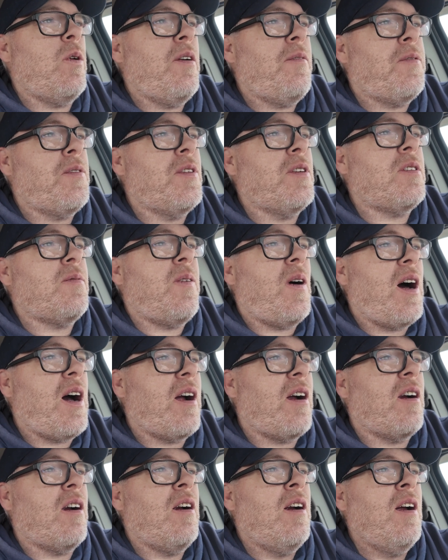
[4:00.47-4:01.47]
away from this
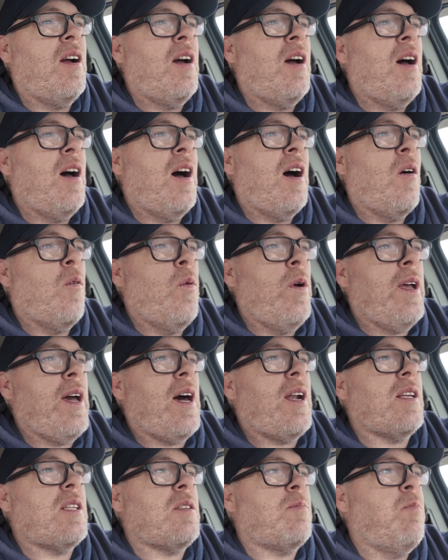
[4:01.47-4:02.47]
fire. We
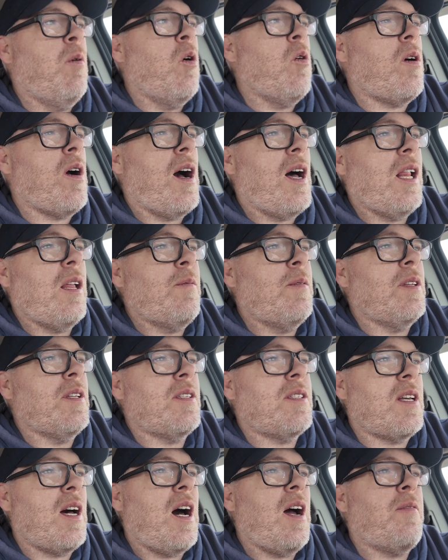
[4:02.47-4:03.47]
got a smoke column in
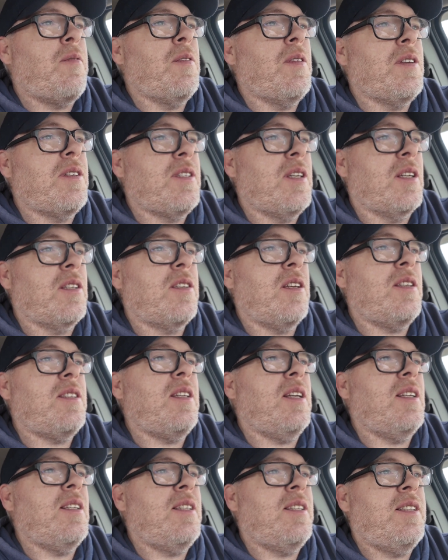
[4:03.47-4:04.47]
the sky from this thing. So this
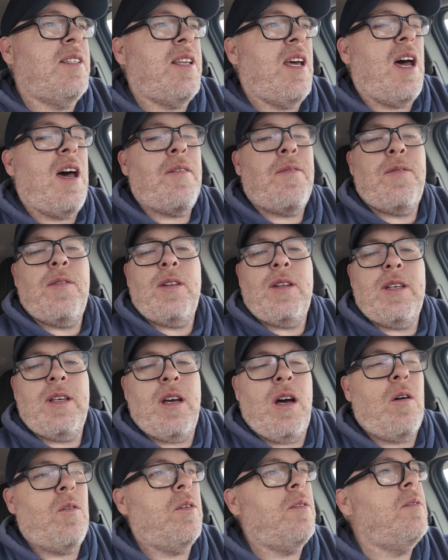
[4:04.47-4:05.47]
thing is definitely
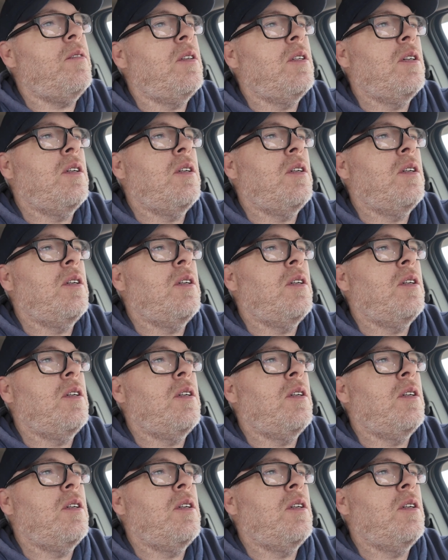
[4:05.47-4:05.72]
going.